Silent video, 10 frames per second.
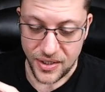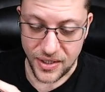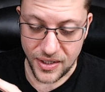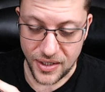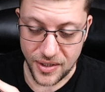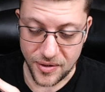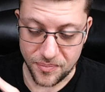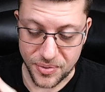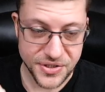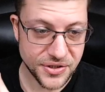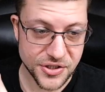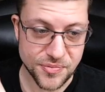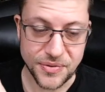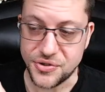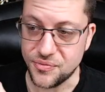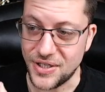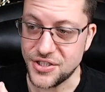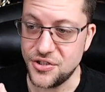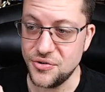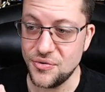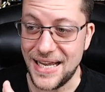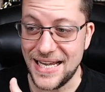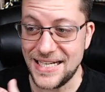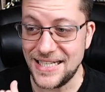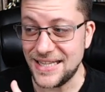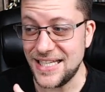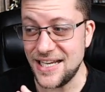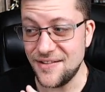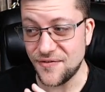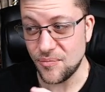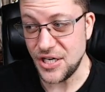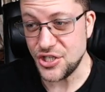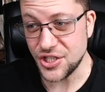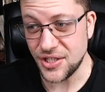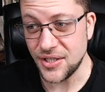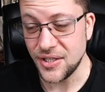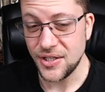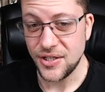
person they're supposed to rescue and get the information